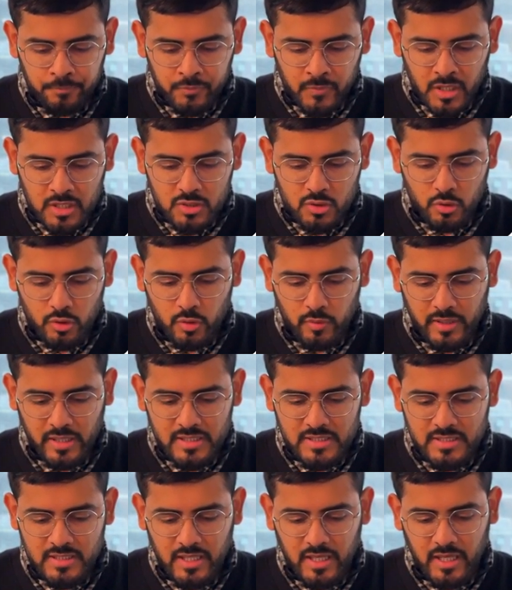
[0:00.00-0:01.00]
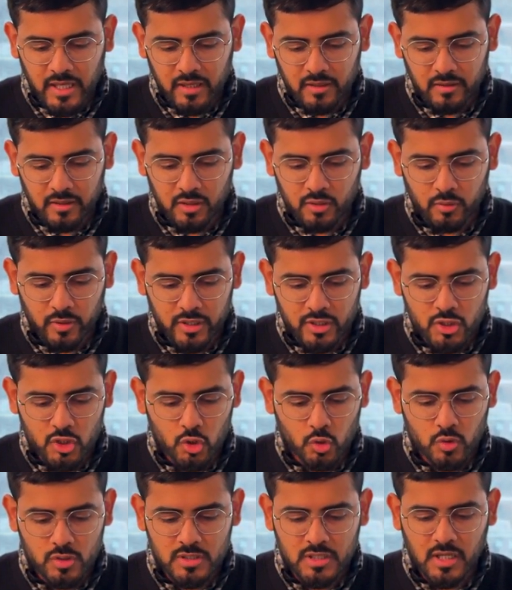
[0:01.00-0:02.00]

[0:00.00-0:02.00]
So you can see, it shows the